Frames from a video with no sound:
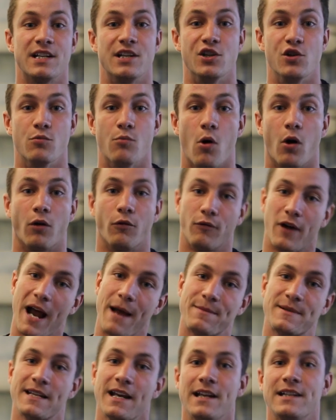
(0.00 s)
to do more
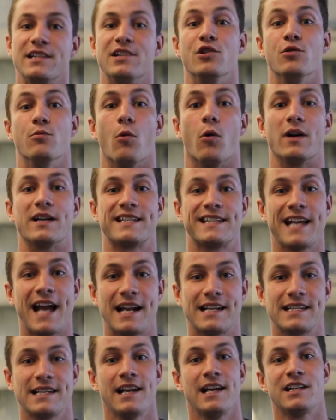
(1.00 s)
reps, to do more
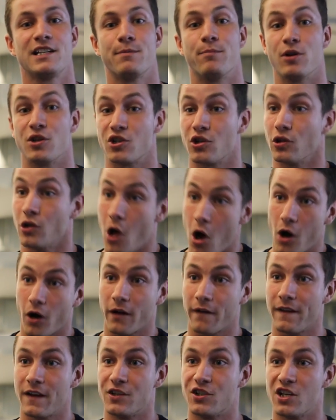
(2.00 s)
sets, to push
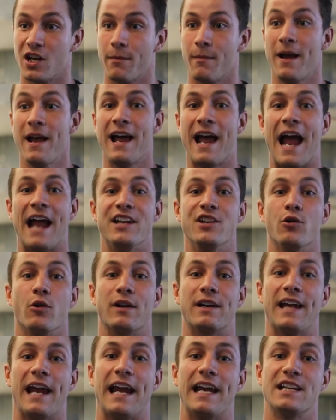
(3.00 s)
longer in the gym, and your
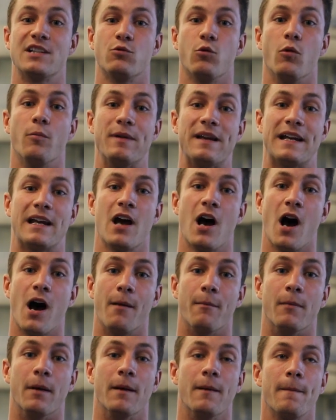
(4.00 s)
gains will
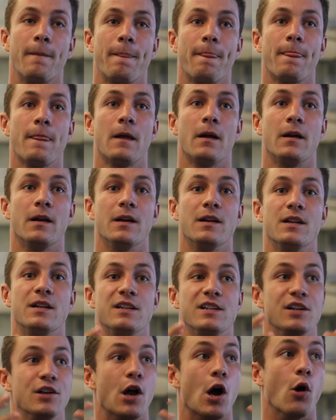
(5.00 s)
become,
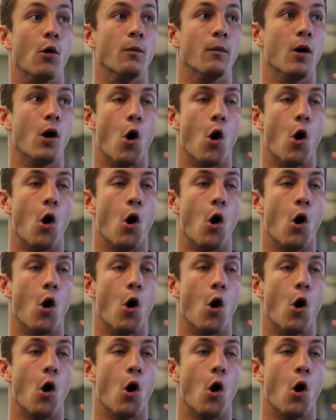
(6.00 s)
you know,